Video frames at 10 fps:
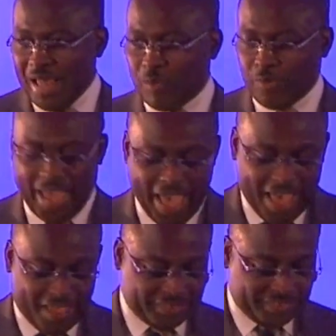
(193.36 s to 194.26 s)
while we
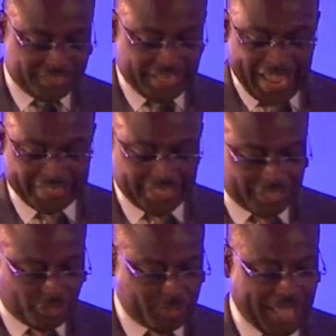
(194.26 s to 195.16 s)
are
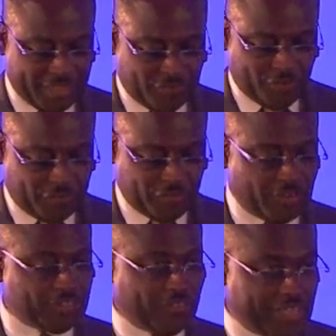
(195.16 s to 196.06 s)
delighted to be at the
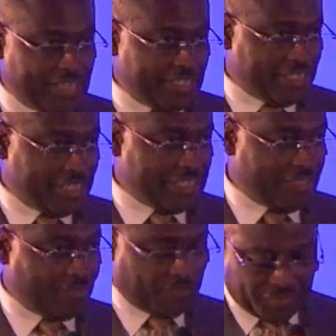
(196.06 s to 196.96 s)
forefront of the
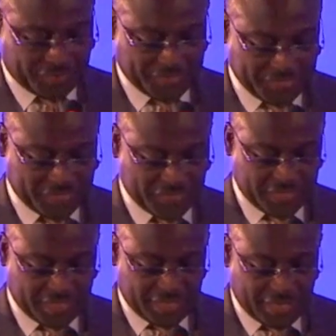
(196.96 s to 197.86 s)
initiative,
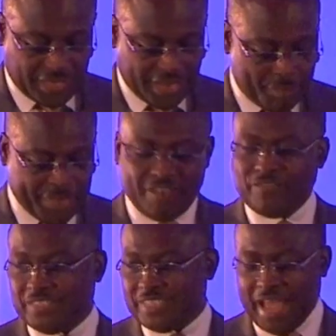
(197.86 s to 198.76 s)
let me
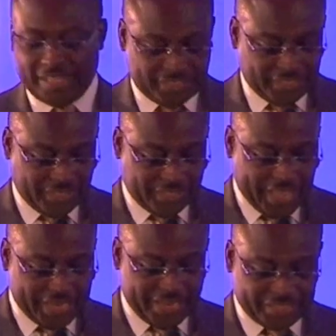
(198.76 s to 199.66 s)
emphasize
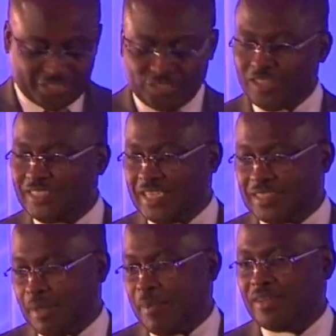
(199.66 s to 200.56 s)
that it is not
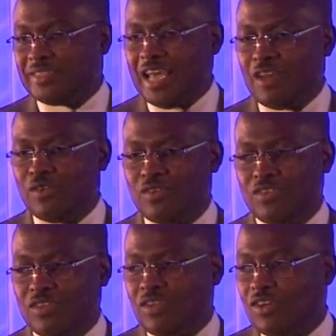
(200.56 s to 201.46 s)
just about Tullow
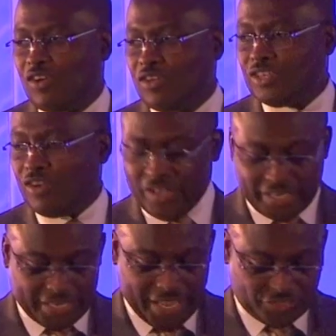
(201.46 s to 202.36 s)
or the
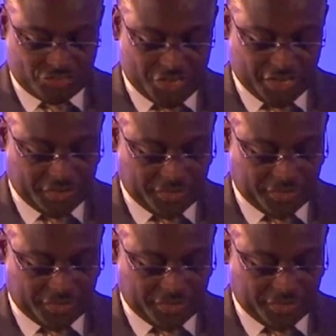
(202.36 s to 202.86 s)
oil industry.